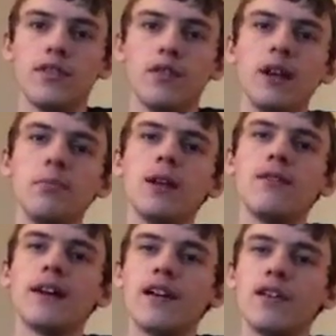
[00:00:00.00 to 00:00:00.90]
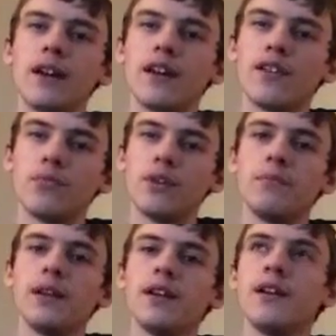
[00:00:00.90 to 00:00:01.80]
the replay value, I guess,
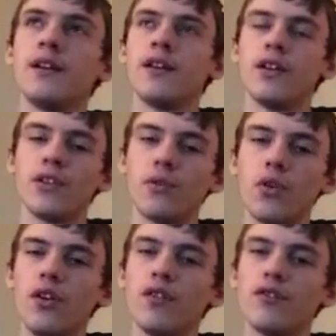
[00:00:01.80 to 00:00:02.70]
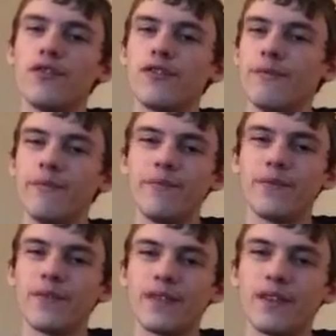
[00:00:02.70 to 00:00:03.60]
would be sort of
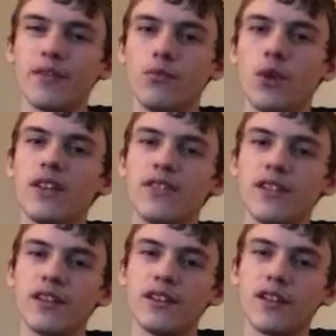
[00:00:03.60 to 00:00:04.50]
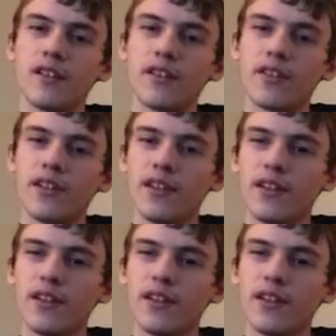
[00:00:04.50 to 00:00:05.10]
wasted in this.